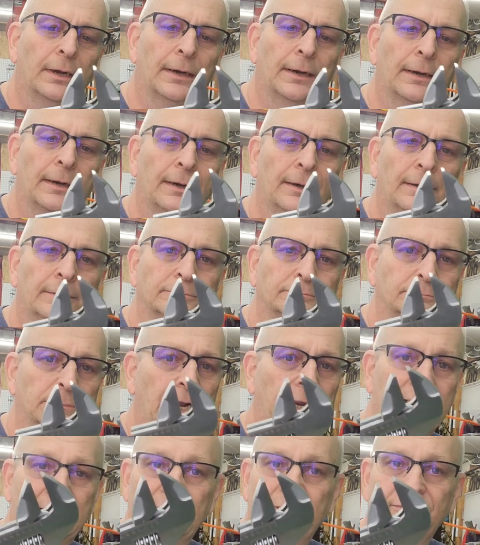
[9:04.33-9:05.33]

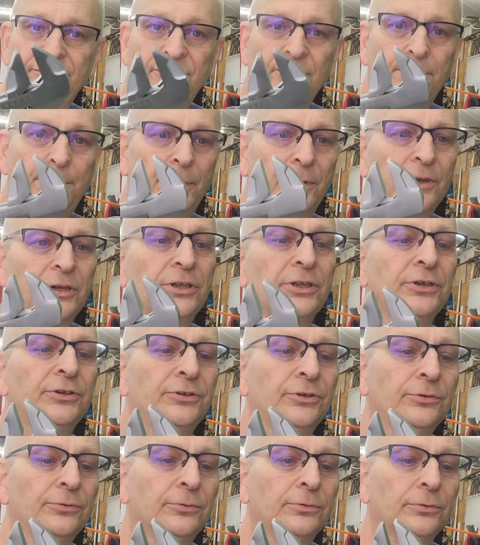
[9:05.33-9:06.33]
I guess they're pretty good
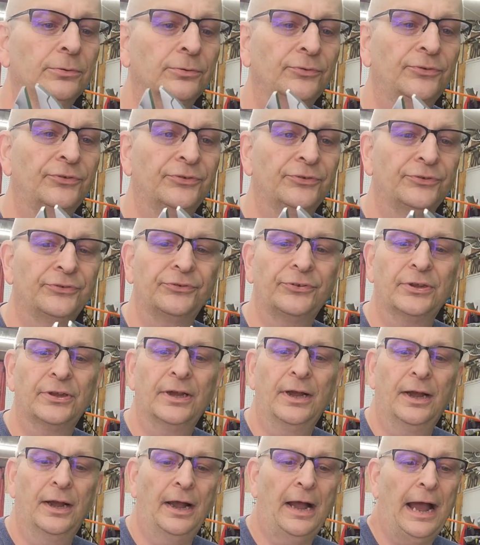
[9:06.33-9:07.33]
tools.
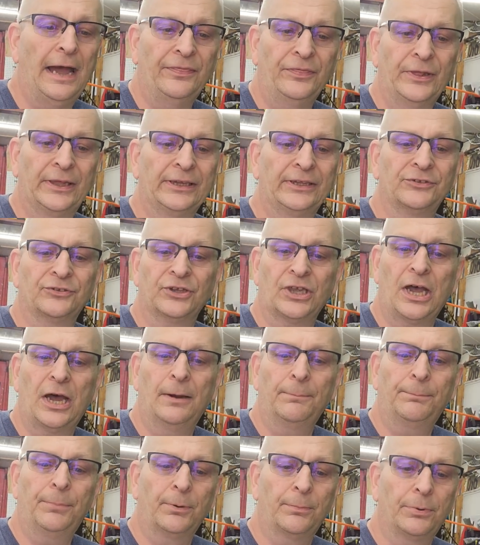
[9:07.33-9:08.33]
I think it's
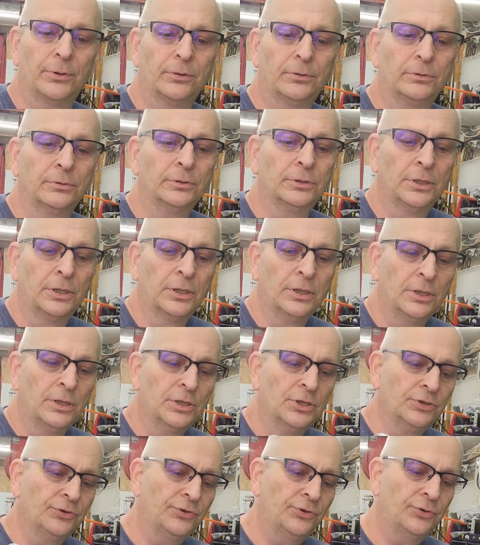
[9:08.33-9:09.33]
comparable
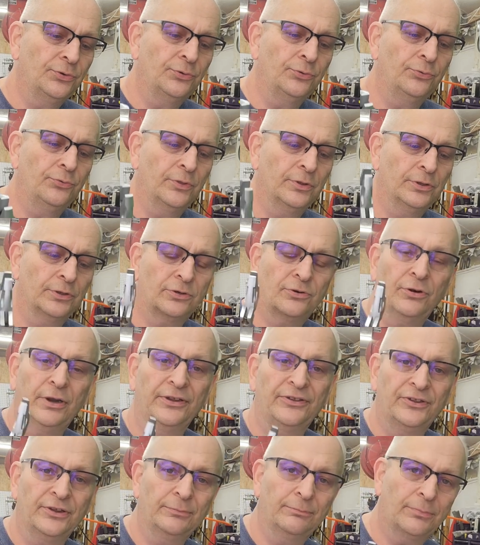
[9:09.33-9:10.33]
to the
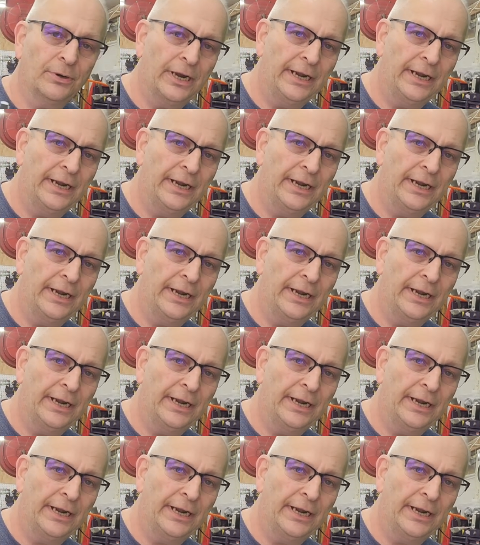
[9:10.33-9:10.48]
Crescent